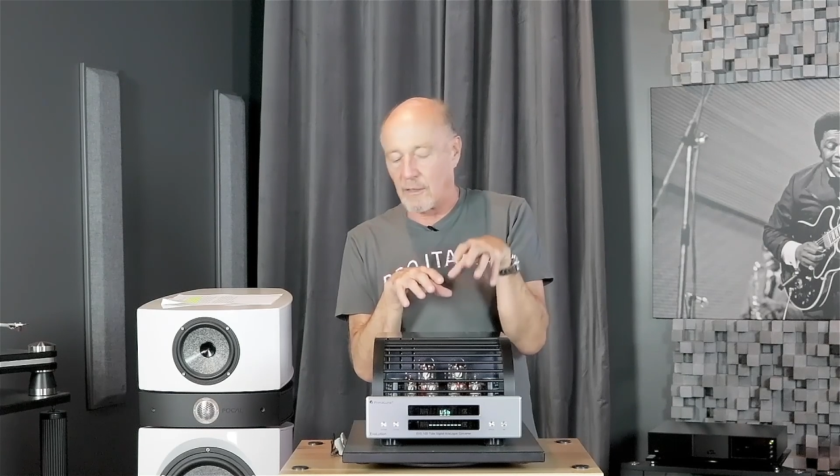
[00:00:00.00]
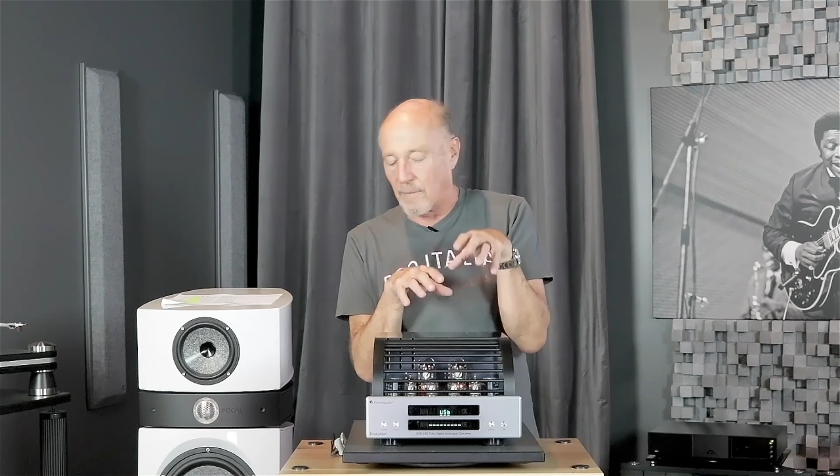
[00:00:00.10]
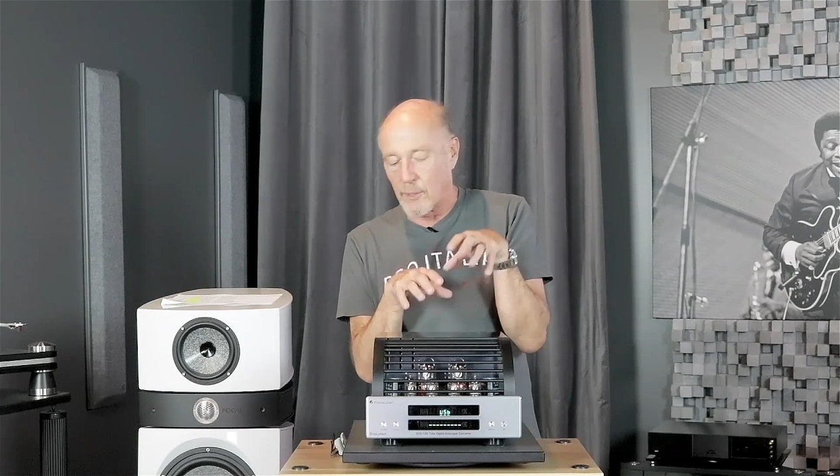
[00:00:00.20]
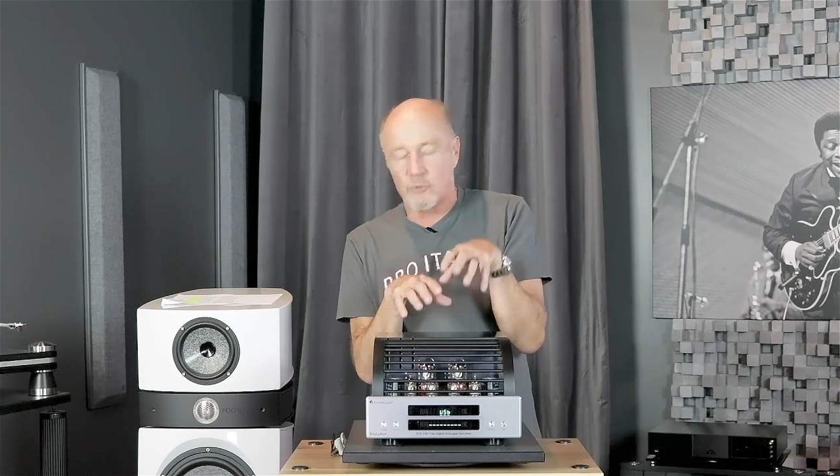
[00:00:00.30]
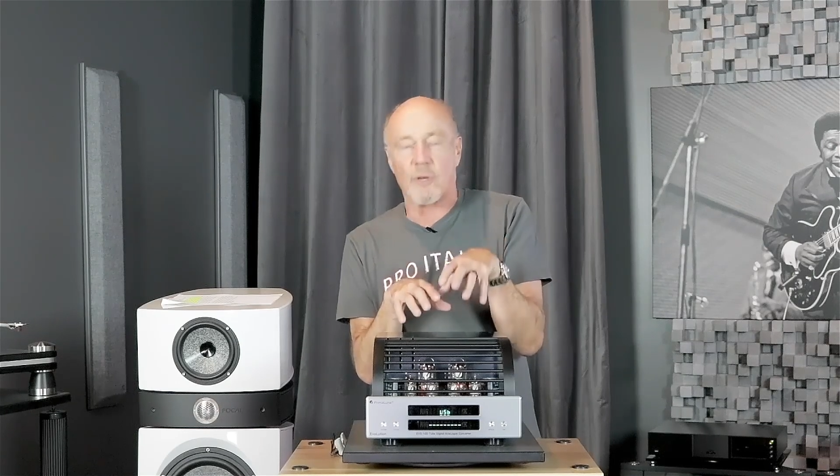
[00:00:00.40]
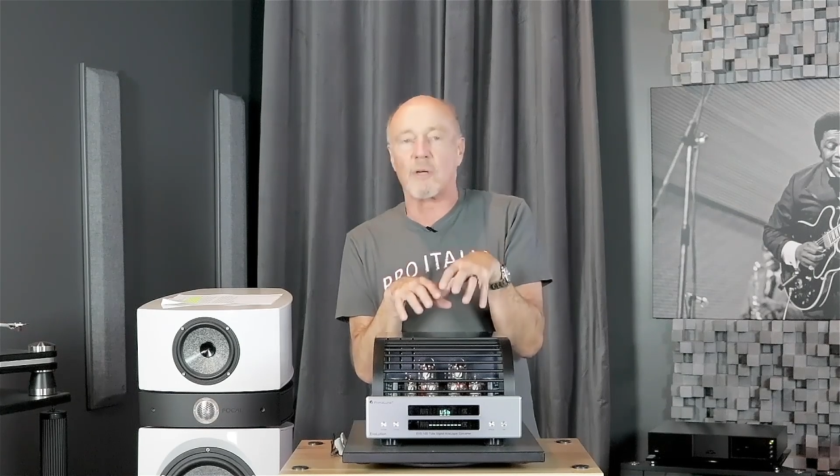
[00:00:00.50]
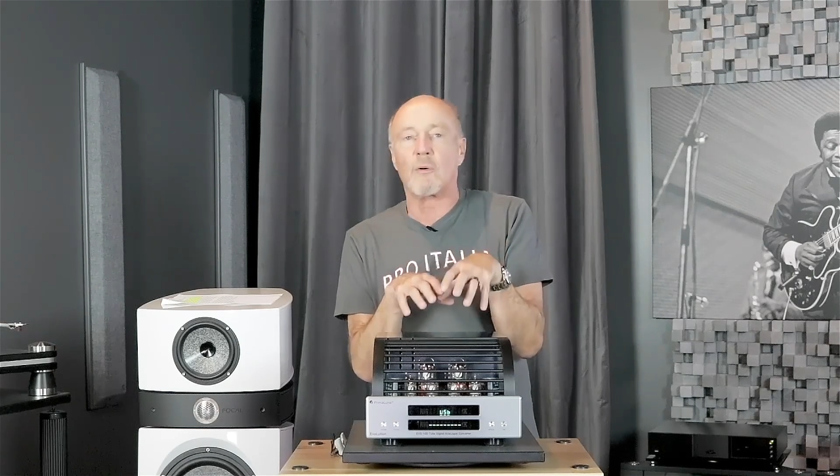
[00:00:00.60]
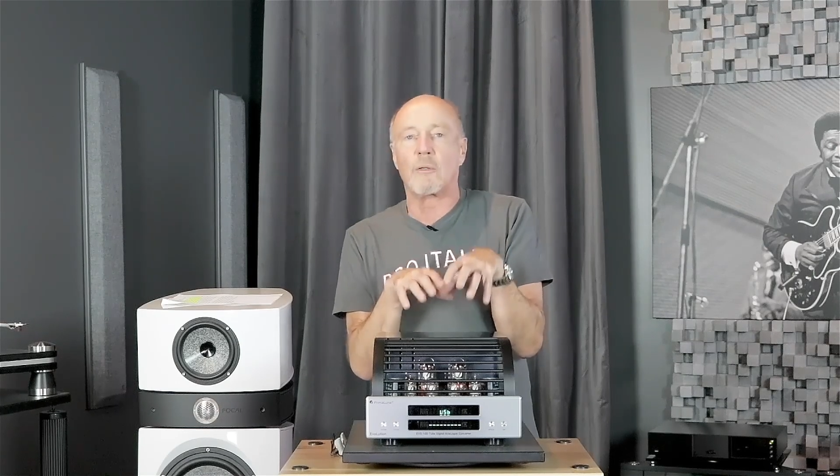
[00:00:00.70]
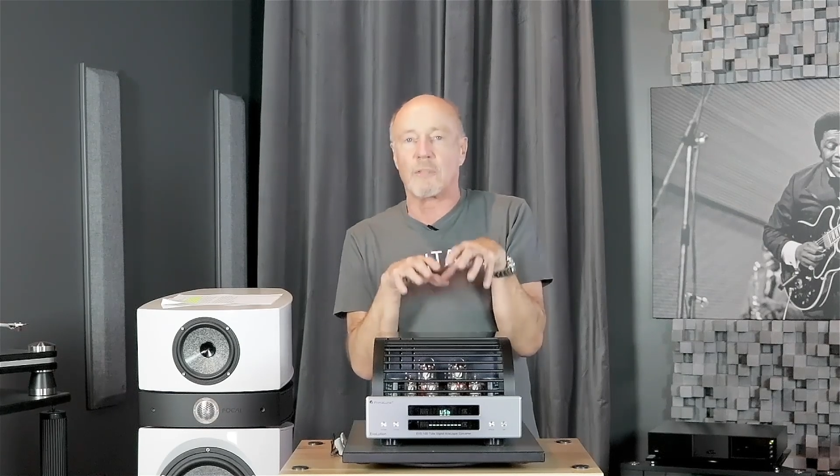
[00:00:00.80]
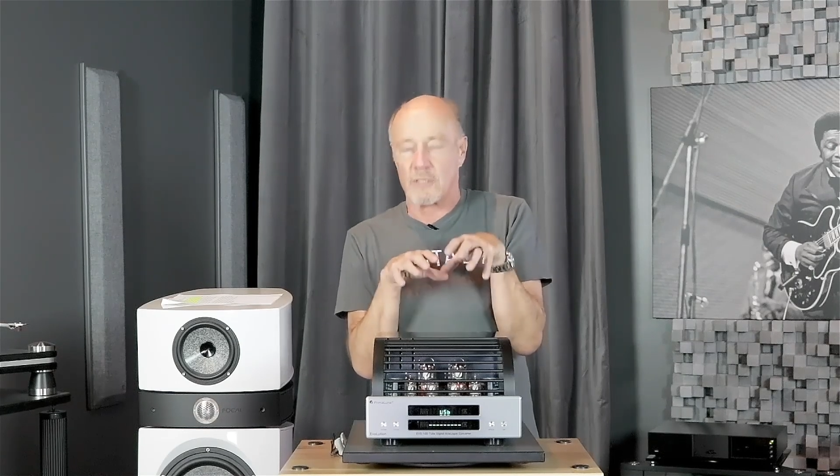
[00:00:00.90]
they've been trying to
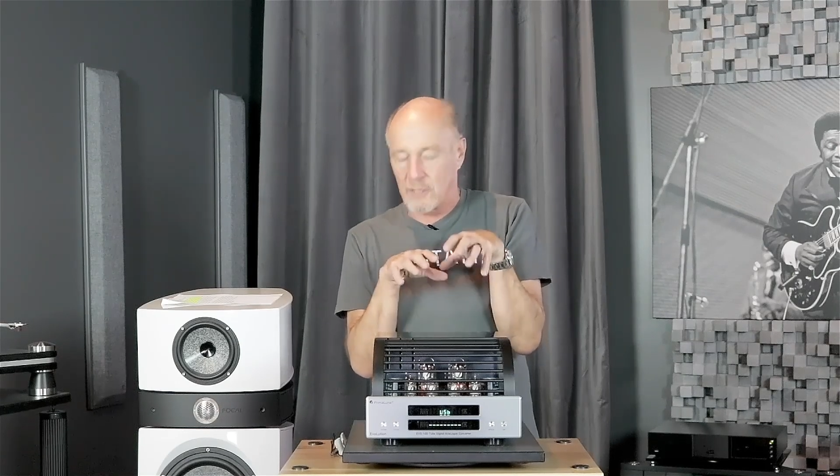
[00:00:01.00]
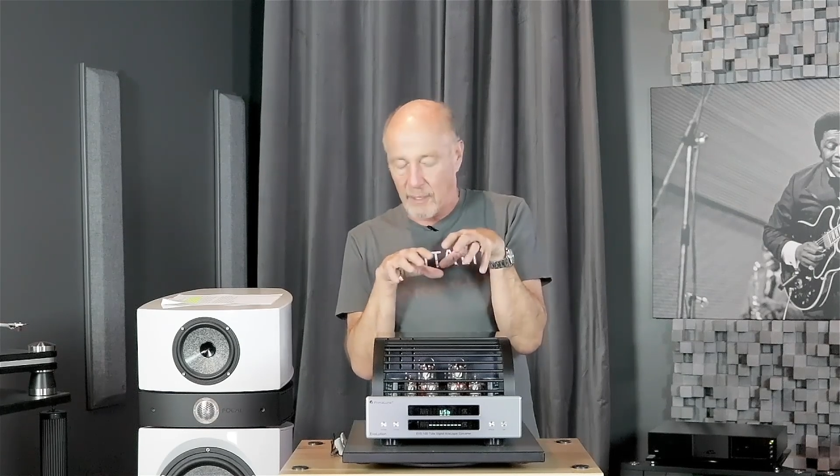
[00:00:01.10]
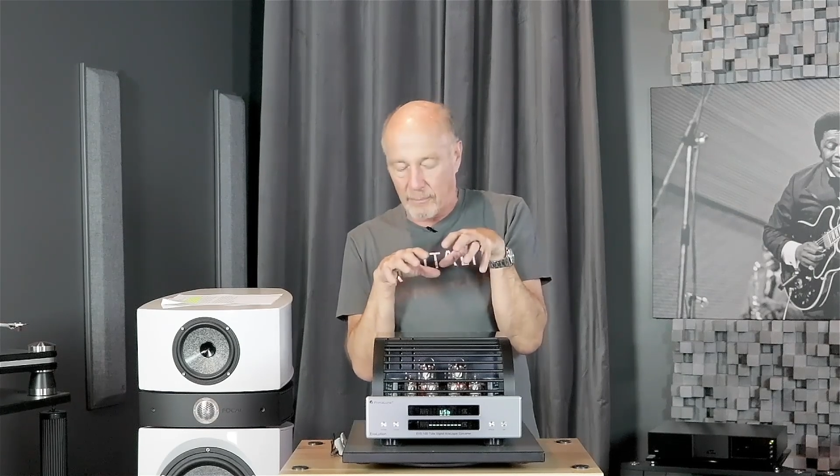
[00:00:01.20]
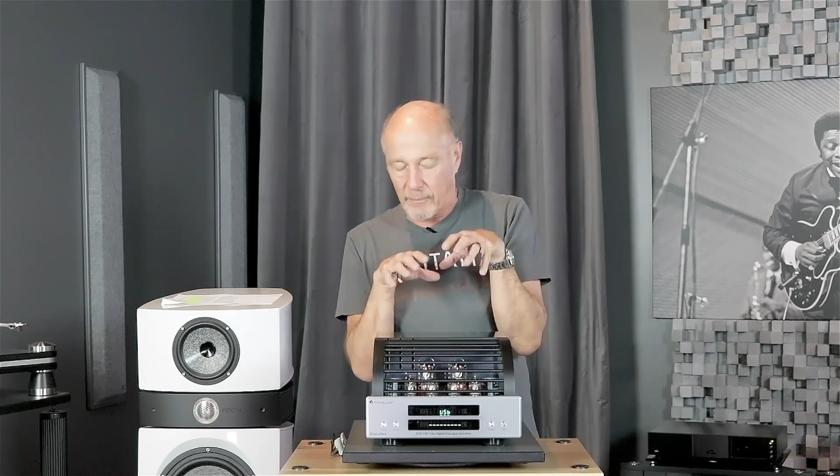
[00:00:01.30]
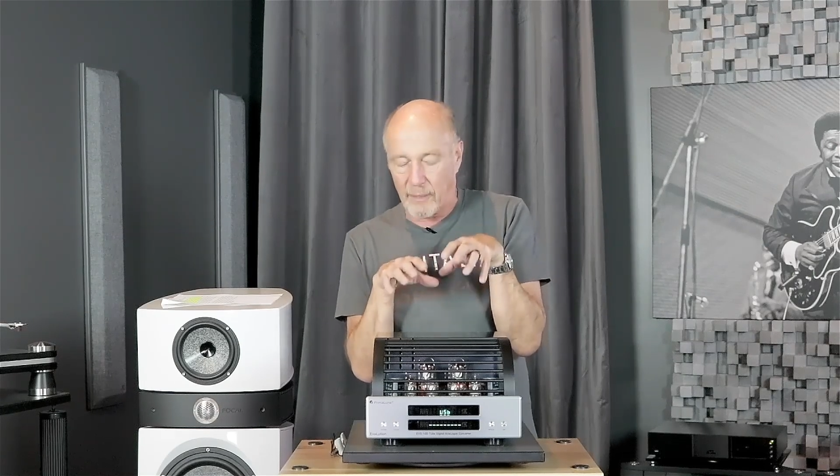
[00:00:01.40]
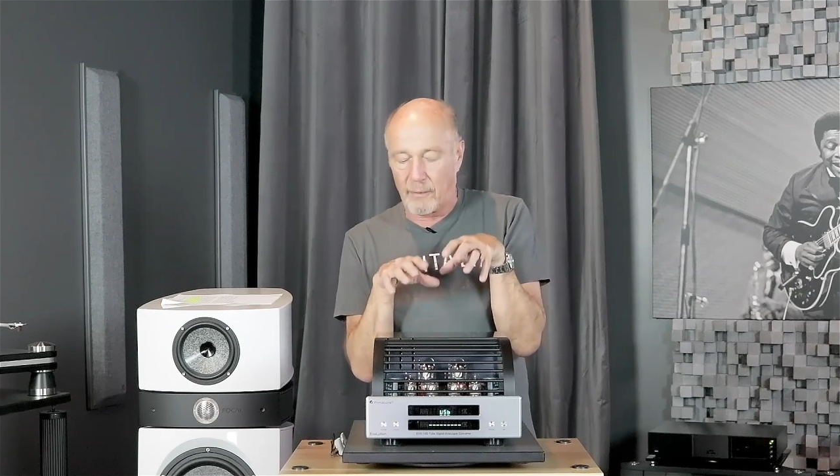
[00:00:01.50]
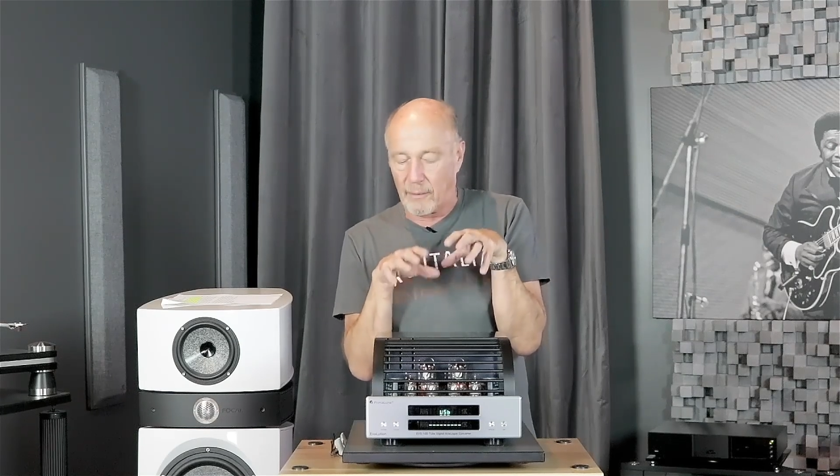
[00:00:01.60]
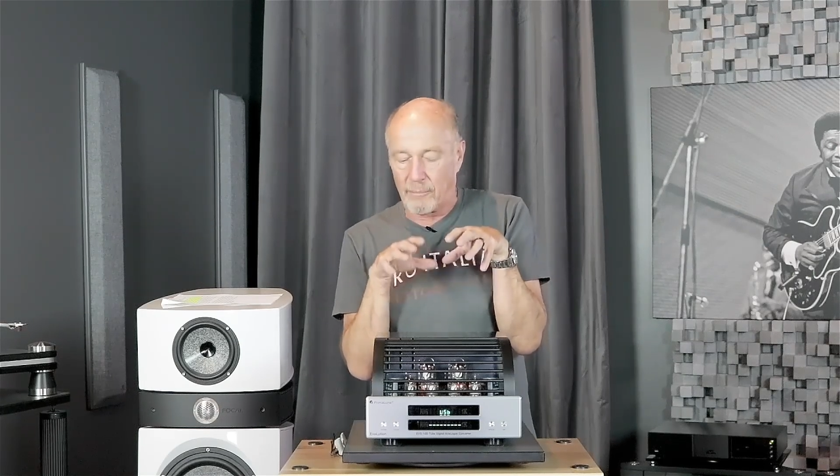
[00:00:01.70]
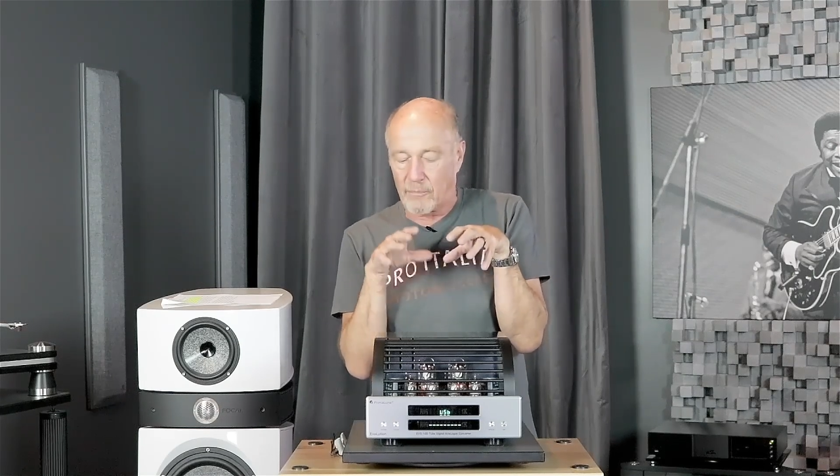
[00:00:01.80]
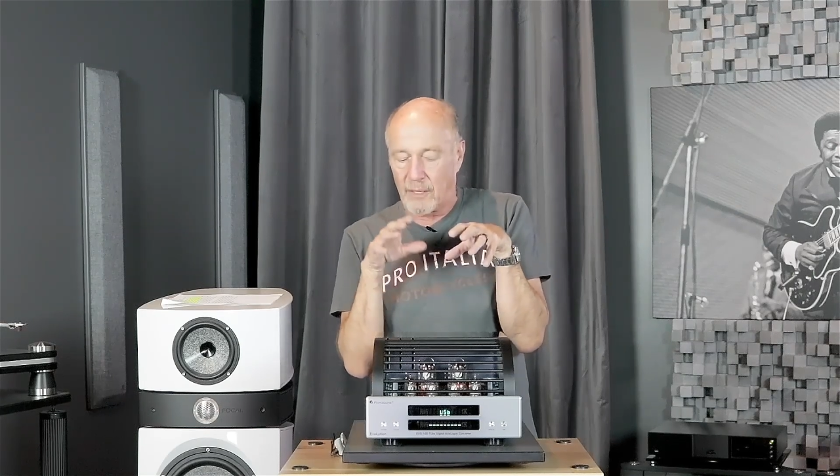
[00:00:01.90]
hold it as,
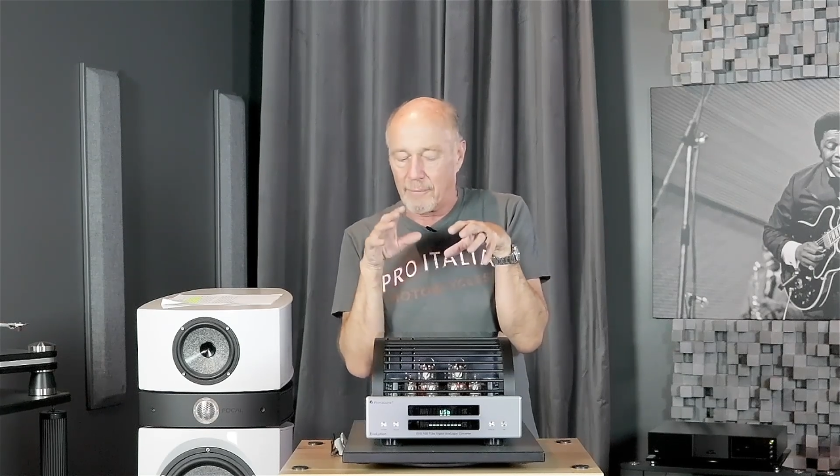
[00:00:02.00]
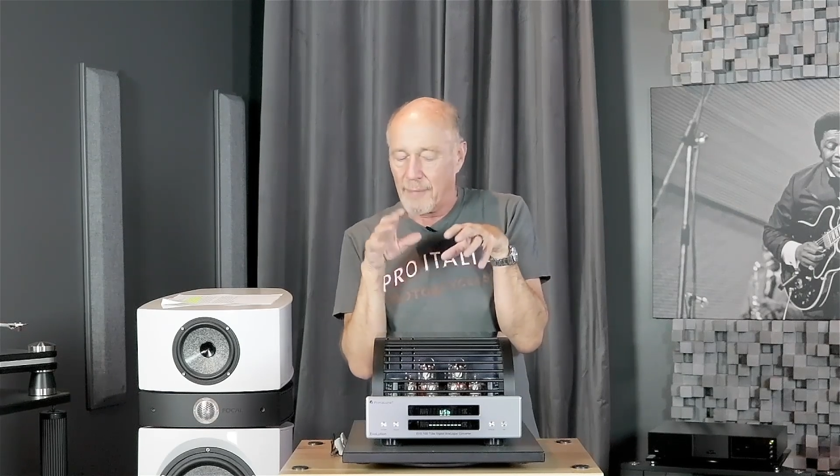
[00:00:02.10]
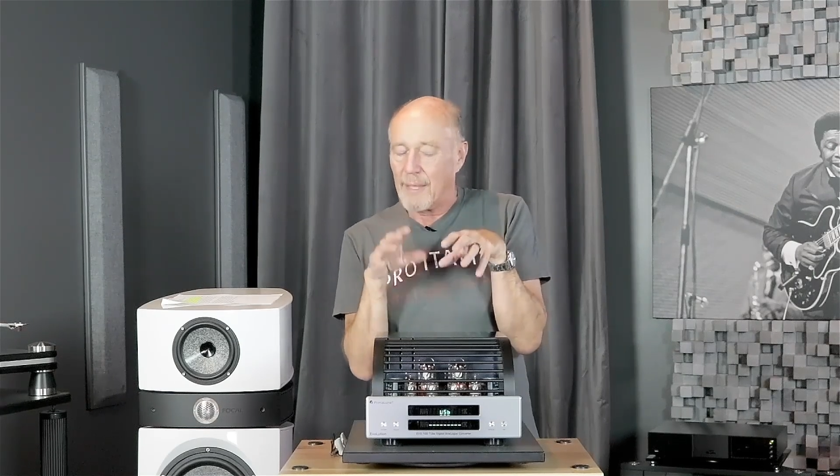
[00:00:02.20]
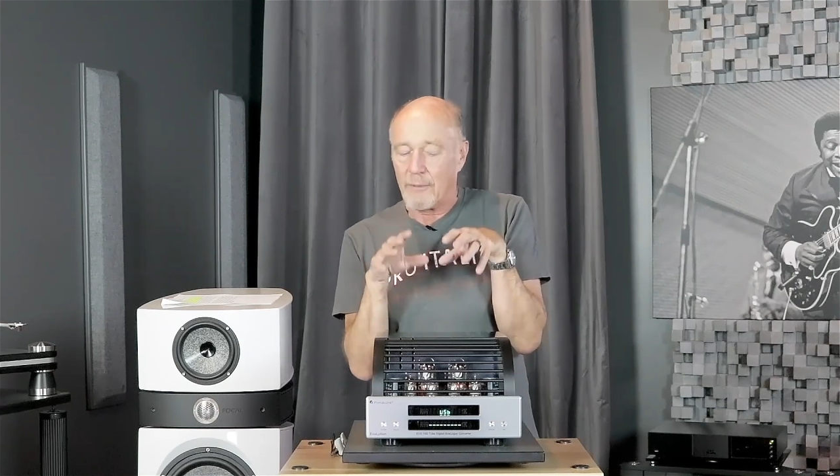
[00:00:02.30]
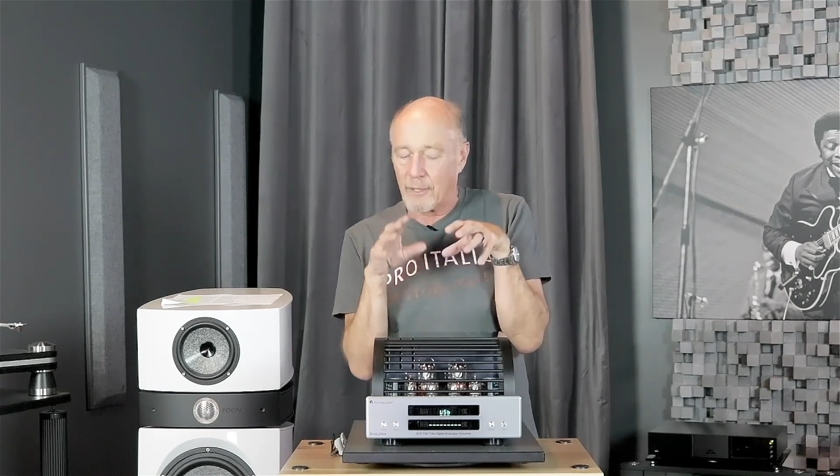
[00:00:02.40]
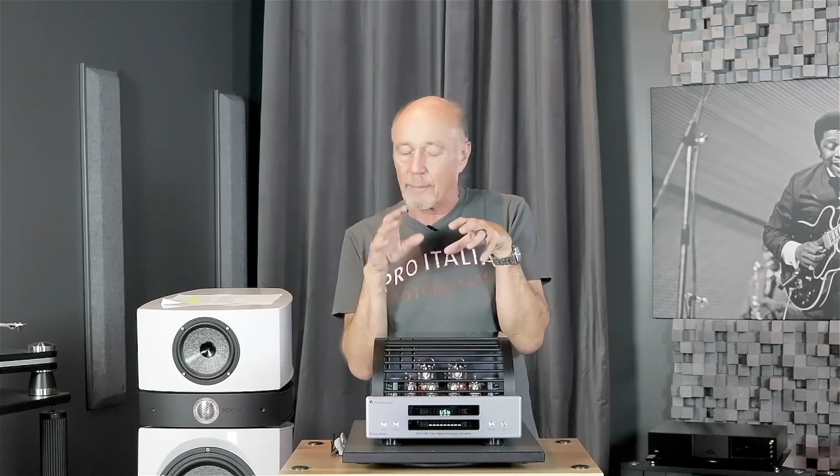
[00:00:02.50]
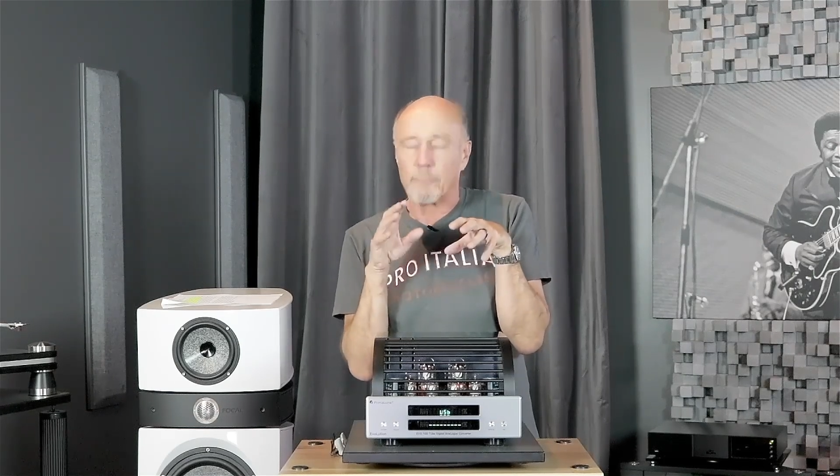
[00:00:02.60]
look,